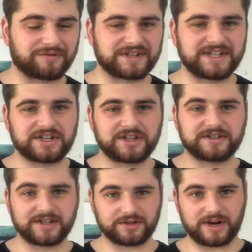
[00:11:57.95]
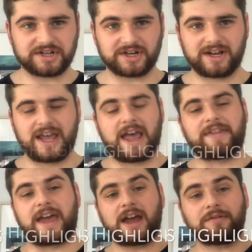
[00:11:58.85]
recession situation,
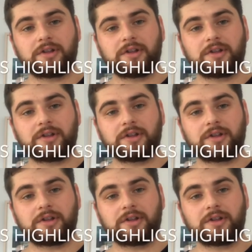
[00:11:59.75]
they have a